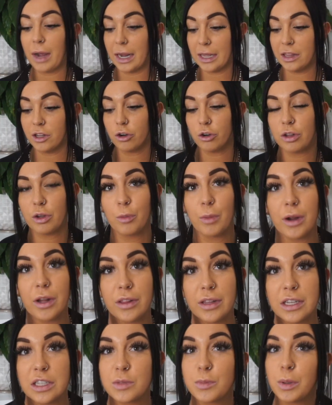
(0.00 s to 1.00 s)
I literally wear
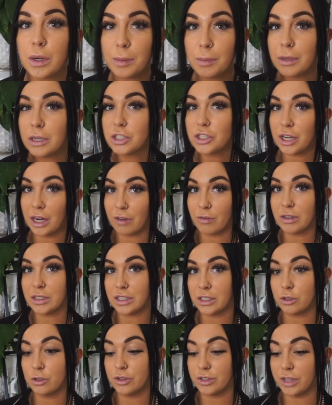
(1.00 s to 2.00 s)
these pretty much every single